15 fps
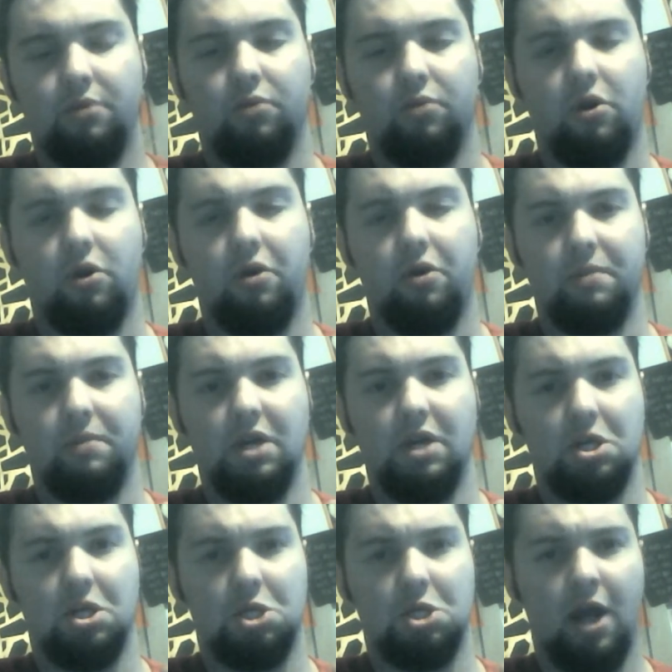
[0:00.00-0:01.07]
You were calling
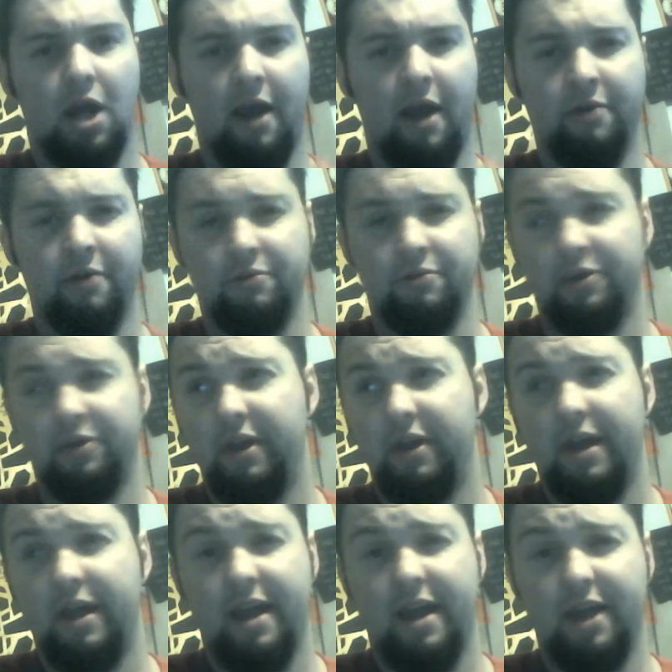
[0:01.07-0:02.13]
me a child,
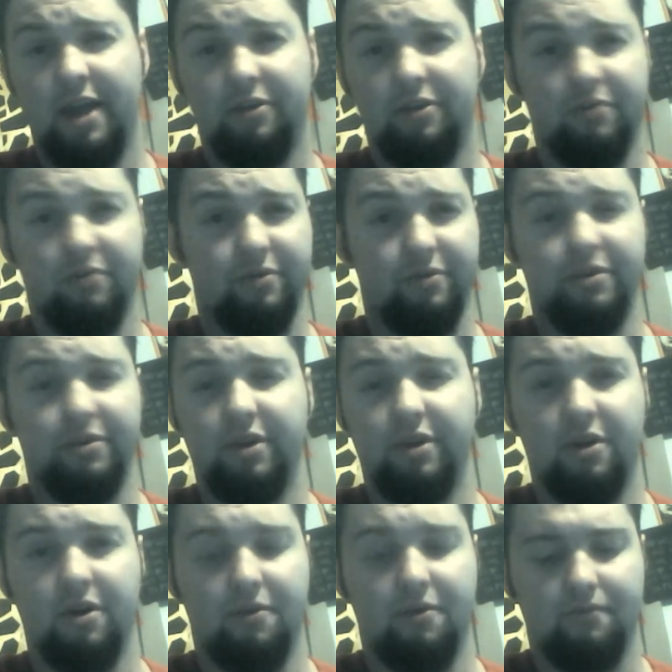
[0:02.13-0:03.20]
and you were,
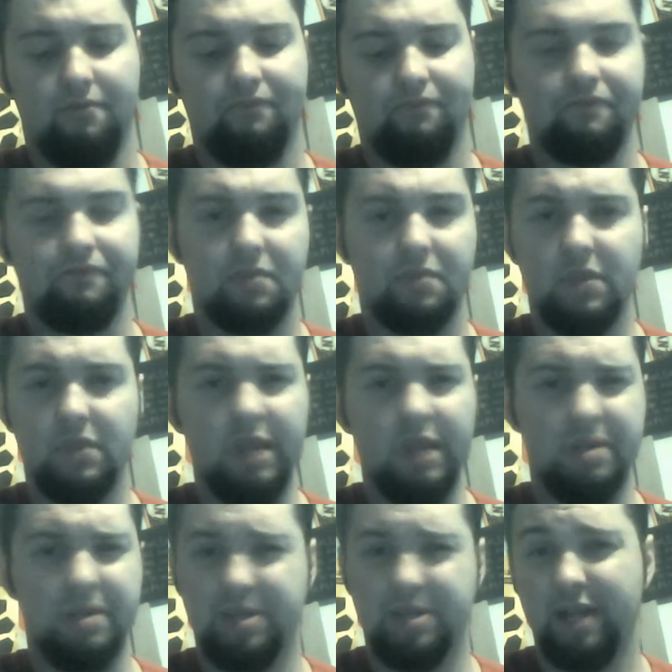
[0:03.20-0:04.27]
you know,
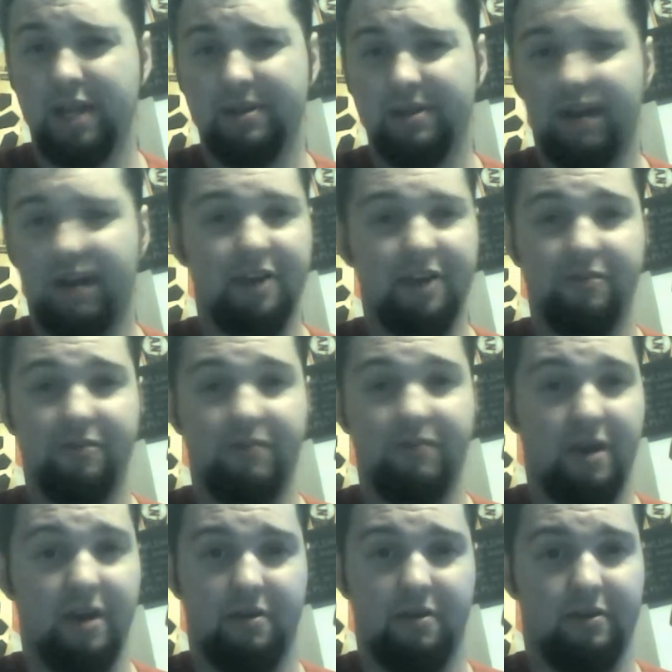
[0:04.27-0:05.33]
saying that I knew
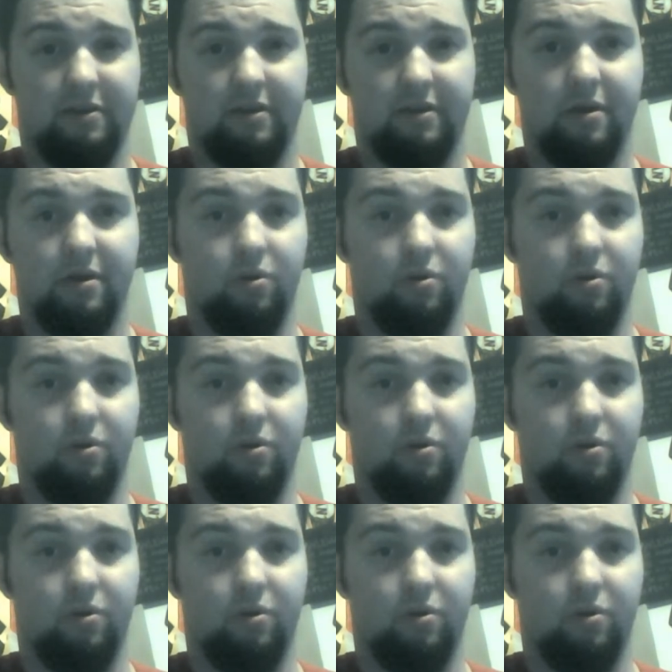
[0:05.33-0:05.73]
nothing.